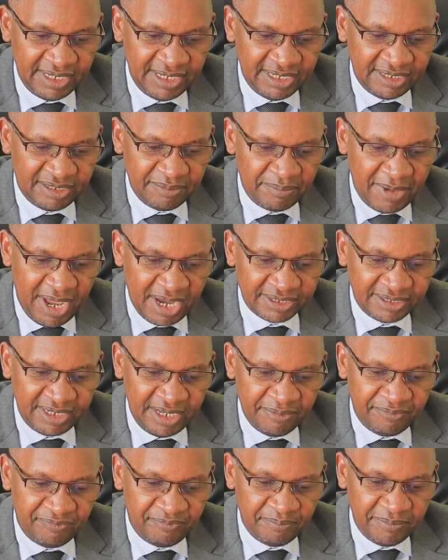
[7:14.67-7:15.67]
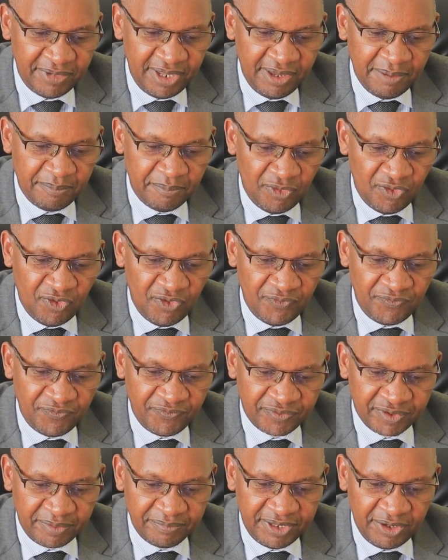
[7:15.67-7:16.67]
It marked a move
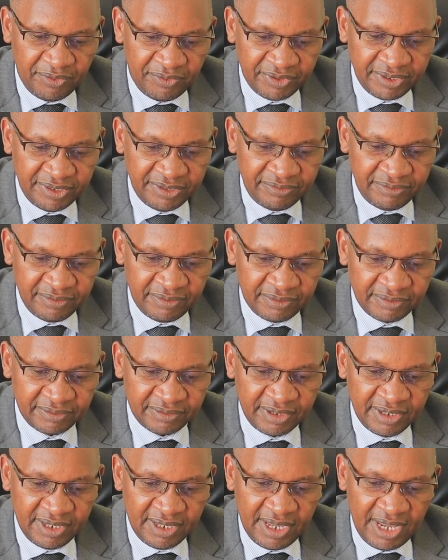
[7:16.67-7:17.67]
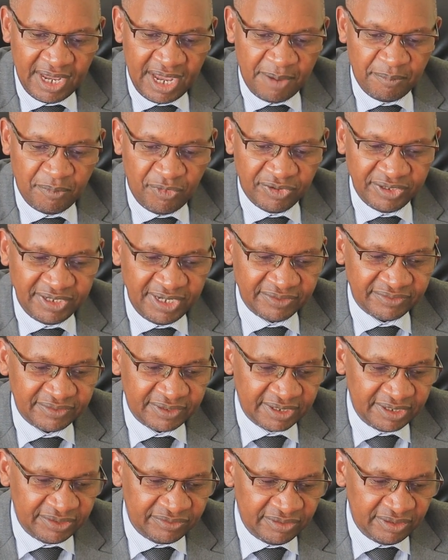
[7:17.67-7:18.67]
from the original harmonious
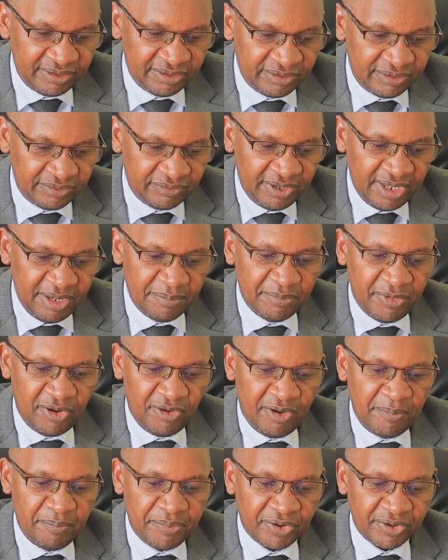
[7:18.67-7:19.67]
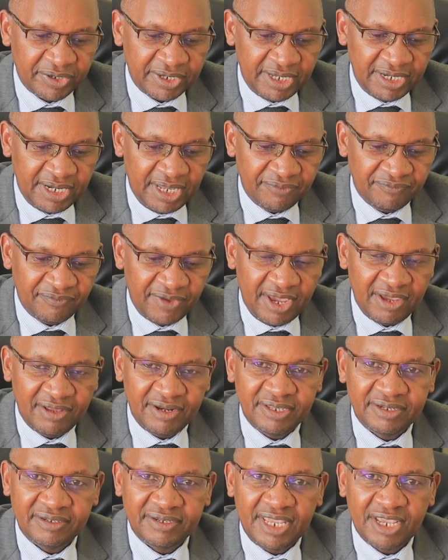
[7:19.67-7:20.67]
creation to a more broken and
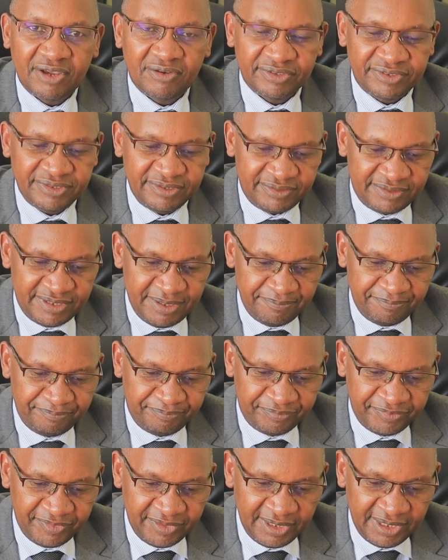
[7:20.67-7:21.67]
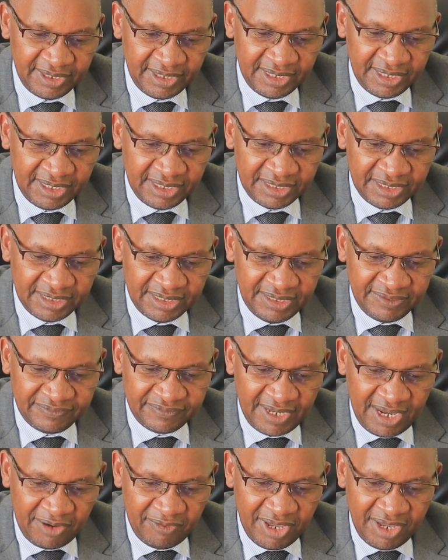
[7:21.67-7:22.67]
violent ecosystem.
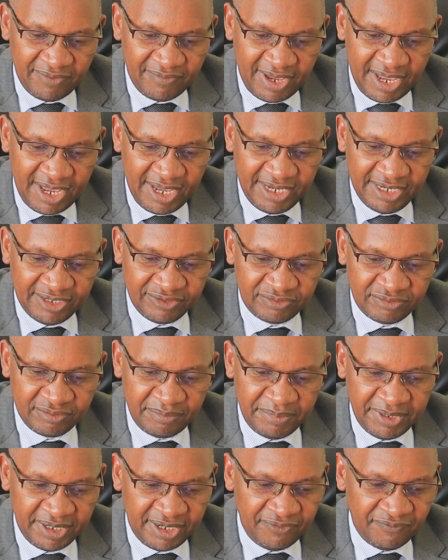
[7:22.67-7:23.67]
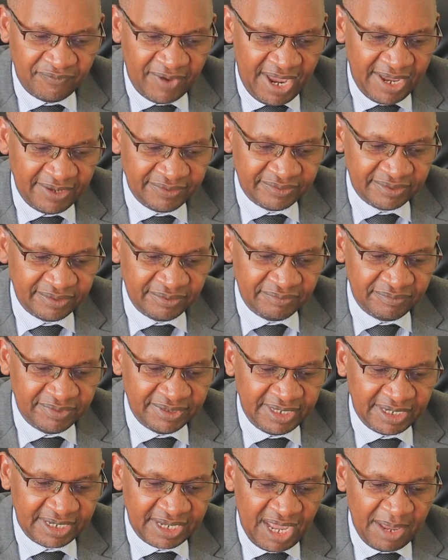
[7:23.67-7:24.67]
This, however, is to be reversed
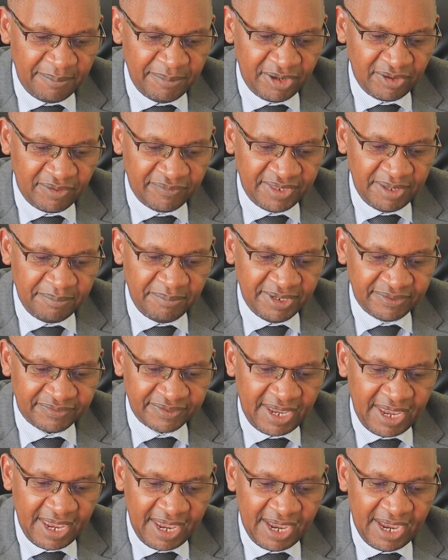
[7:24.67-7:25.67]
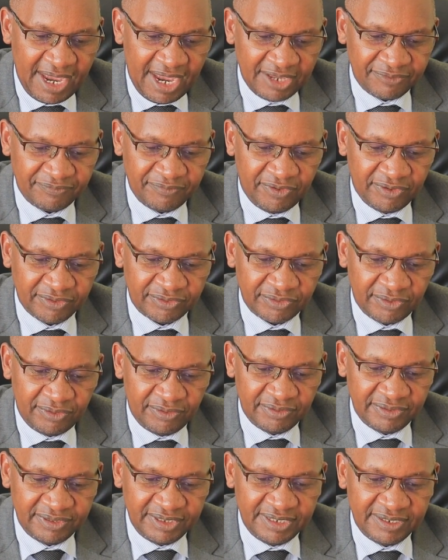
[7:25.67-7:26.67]
with the coming of the Messiah, as
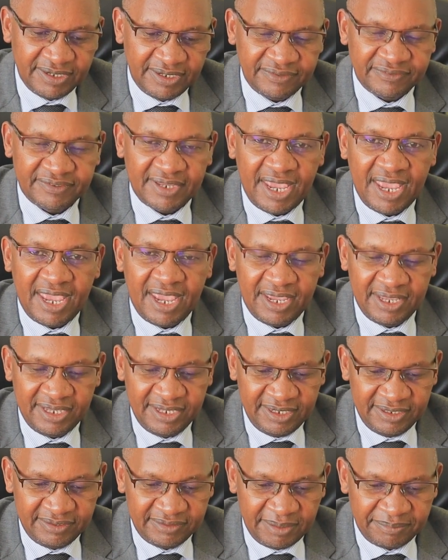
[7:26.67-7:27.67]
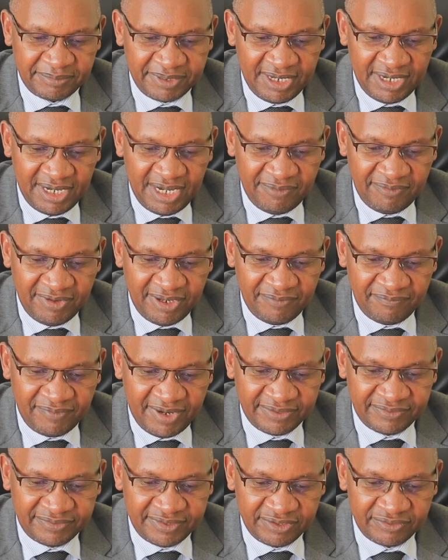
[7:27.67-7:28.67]
foretold in Isaiah chapter 11,
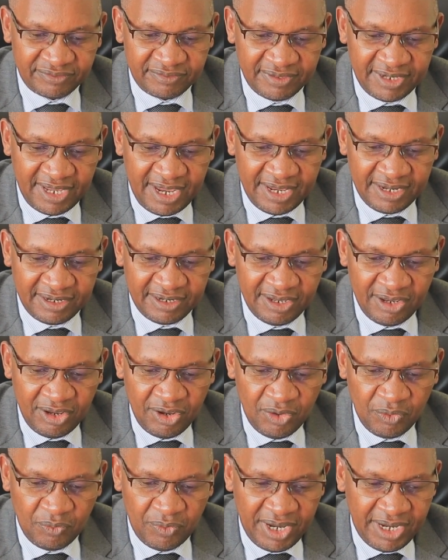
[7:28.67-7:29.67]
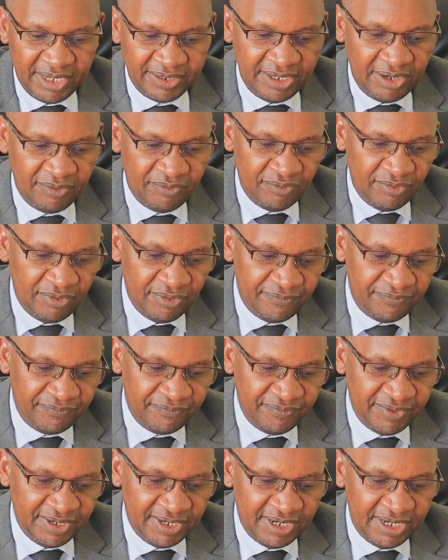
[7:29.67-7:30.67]
verse 6 to 9, where the
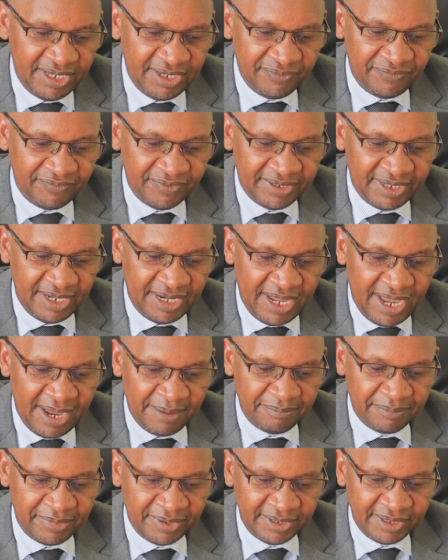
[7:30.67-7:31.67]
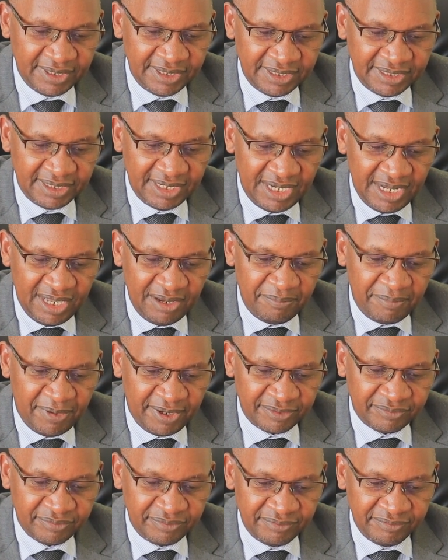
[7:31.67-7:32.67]
wolf will live with the lamb, the
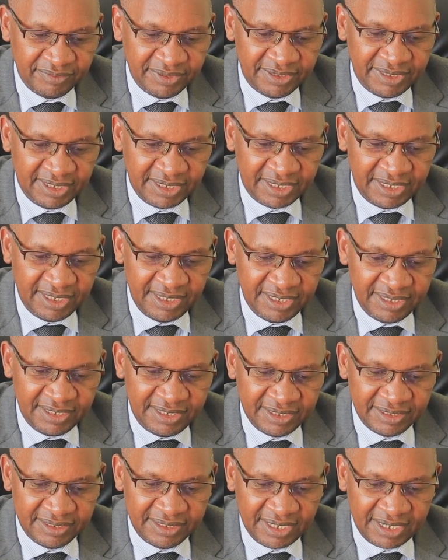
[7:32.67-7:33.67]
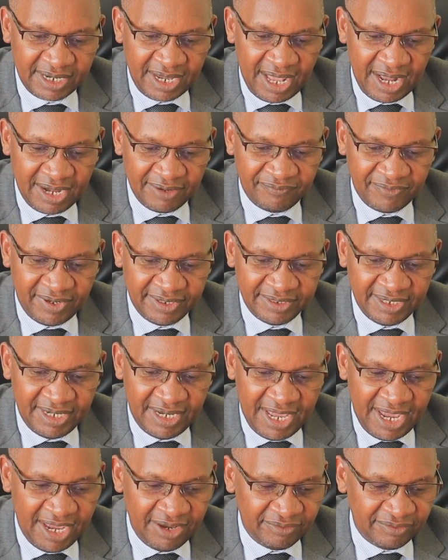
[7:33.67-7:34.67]
leopard with the kid, the calf and the
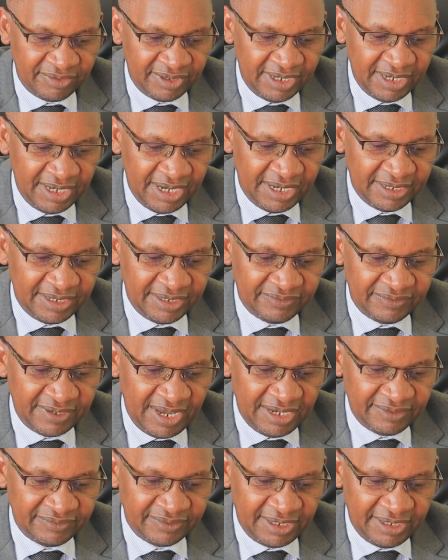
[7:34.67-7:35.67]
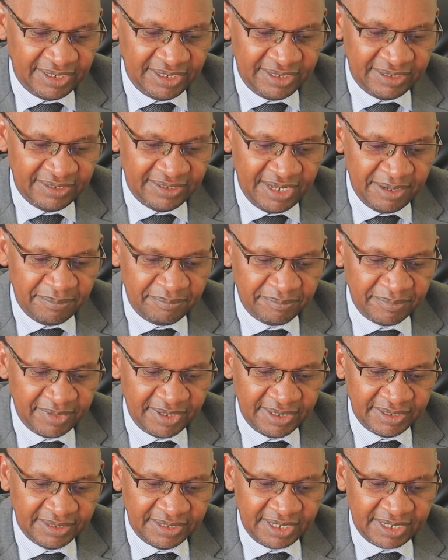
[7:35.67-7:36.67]
lion, and the child shall lead them.
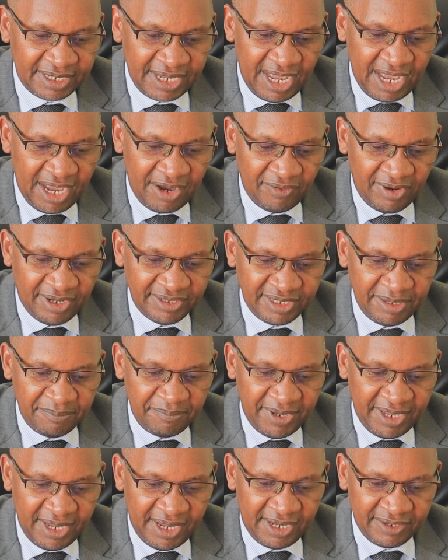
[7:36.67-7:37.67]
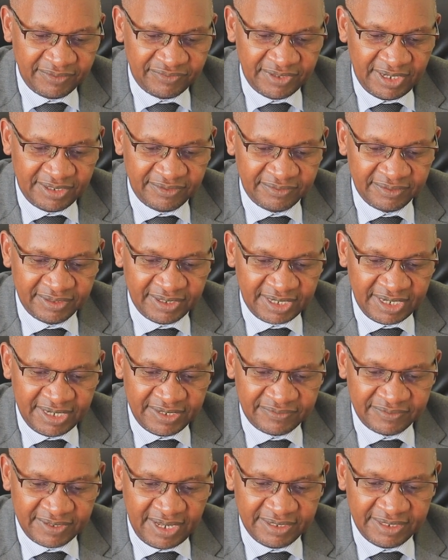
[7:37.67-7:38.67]
The cow and the bear shall
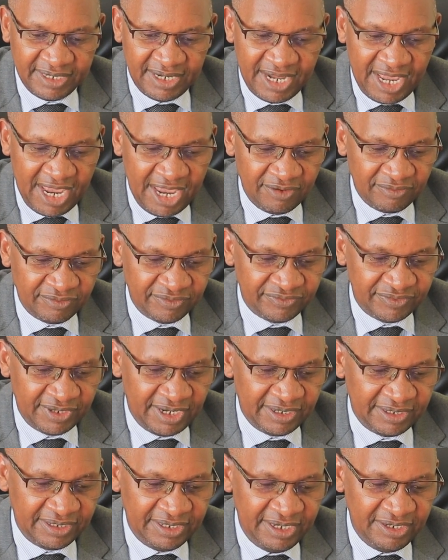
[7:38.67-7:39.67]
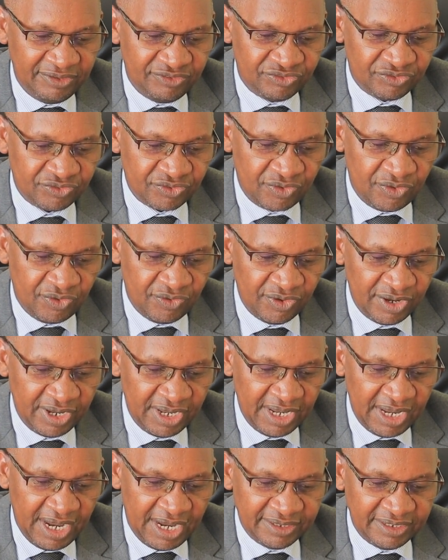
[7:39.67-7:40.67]
graze, and the lion shall eat straw,
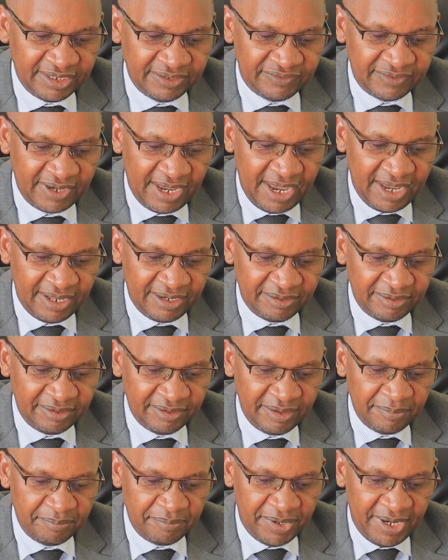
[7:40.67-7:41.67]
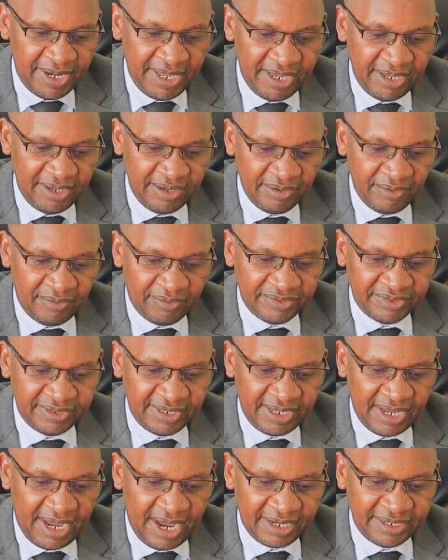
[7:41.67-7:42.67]
and the child play on
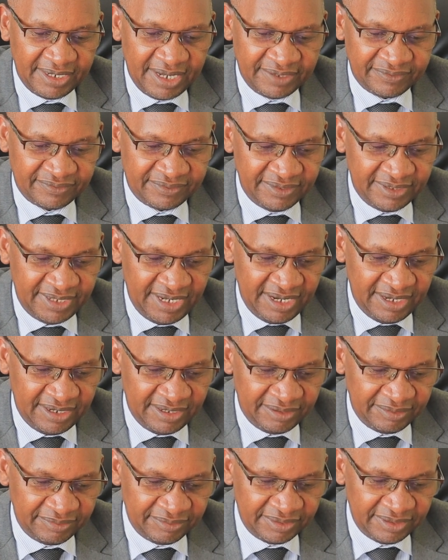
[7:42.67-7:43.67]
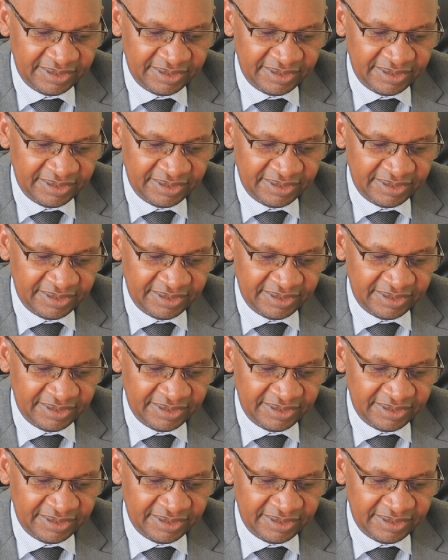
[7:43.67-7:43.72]
the adder's den.